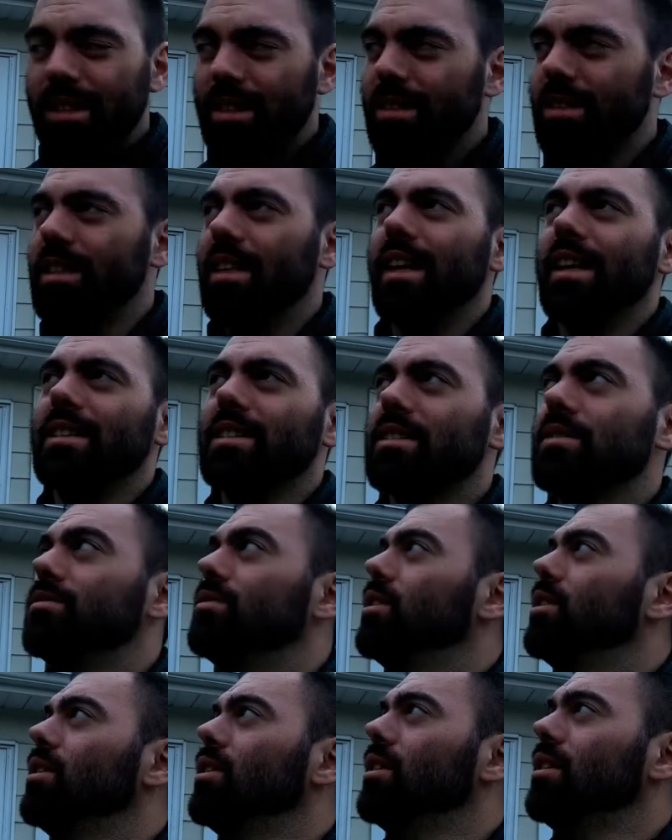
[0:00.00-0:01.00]
It's a nice
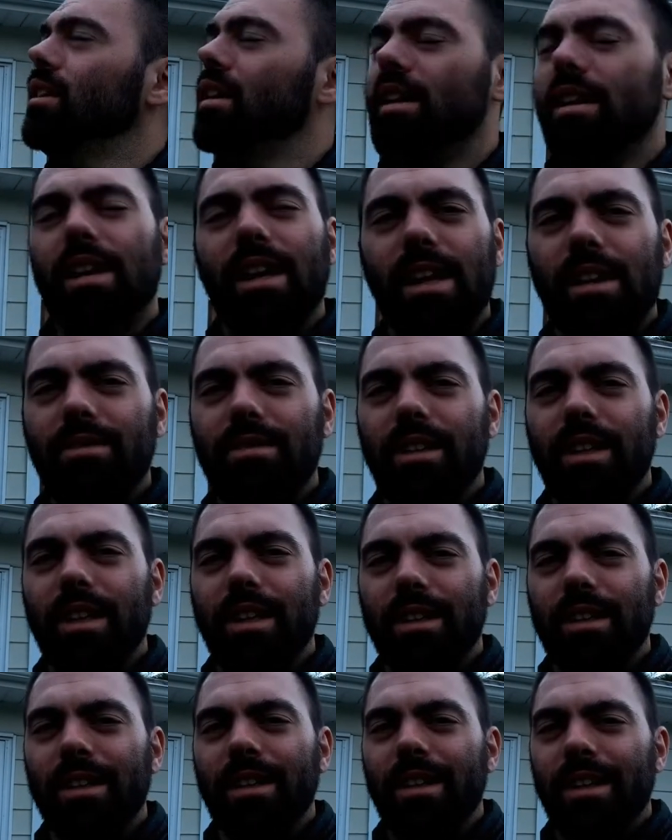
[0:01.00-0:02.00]
fall
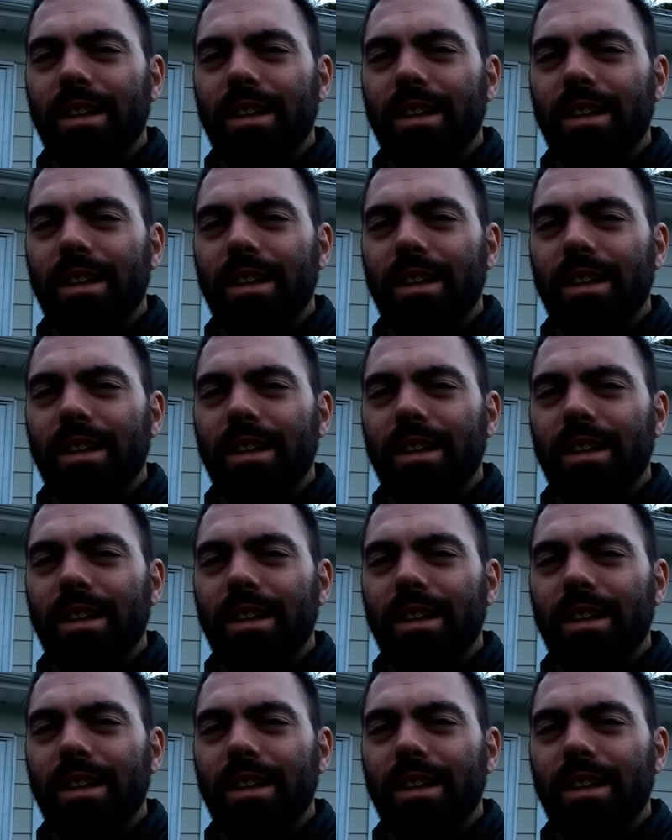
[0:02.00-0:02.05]
evening.